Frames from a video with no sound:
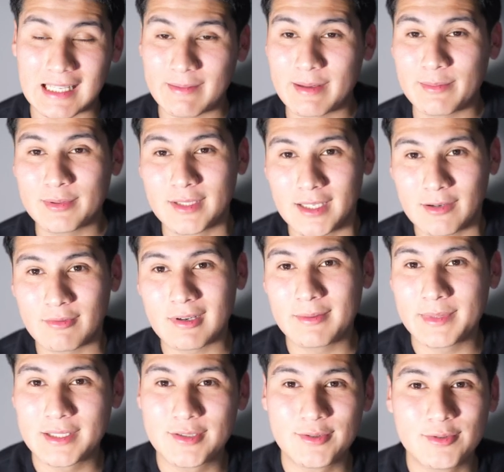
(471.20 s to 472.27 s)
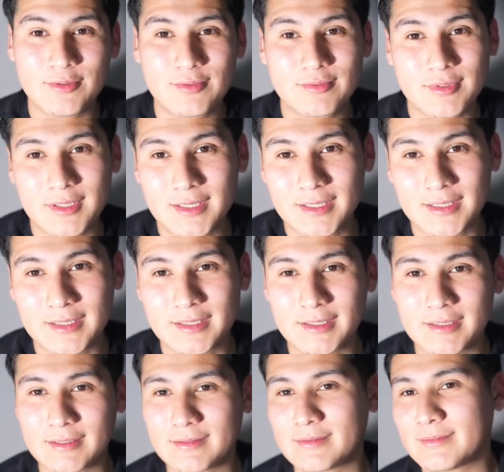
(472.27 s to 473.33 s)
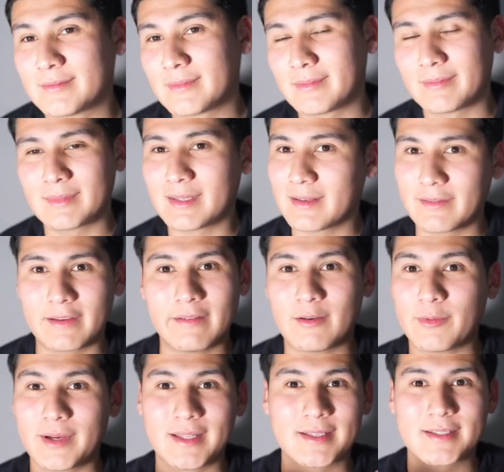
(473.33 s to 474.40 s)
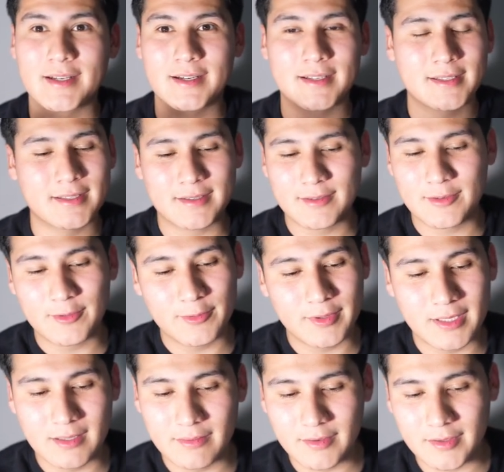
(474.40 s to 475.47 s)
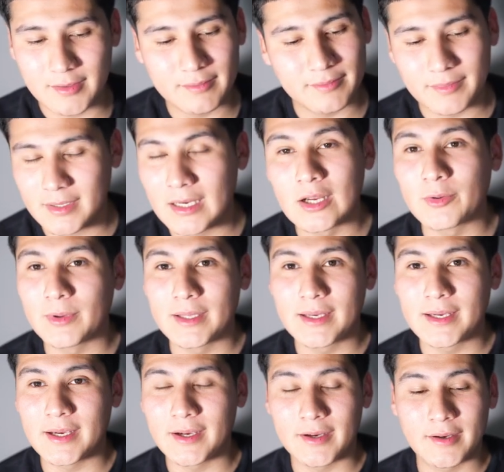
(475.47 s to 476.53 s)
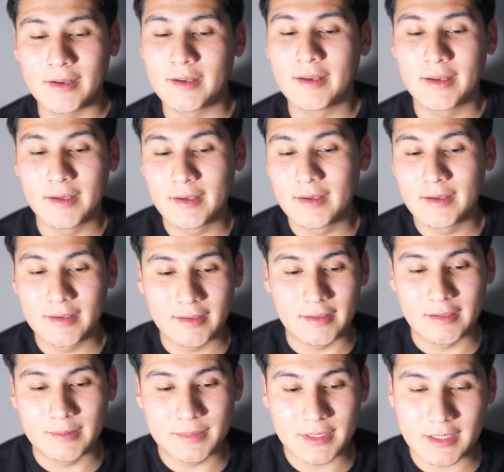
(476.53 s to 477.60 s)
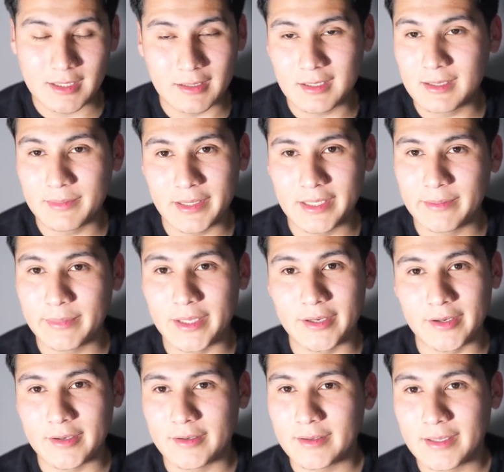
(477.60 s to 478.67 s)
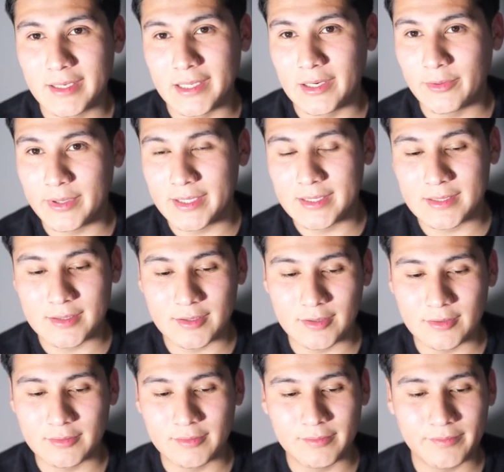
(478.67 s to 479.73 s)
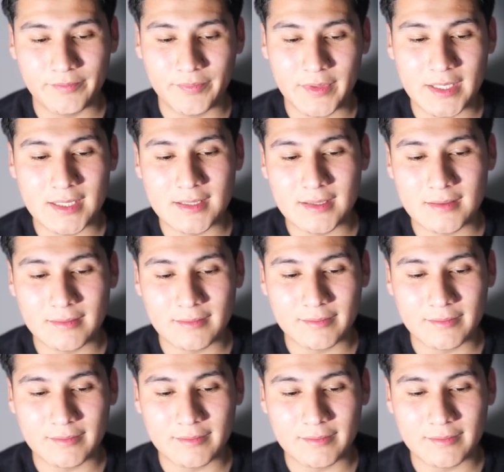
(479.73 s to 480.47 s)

of people didn't want me to because giving away the sauce, whatever. I don't really care. I'm just gonna keep getting better anyway. So this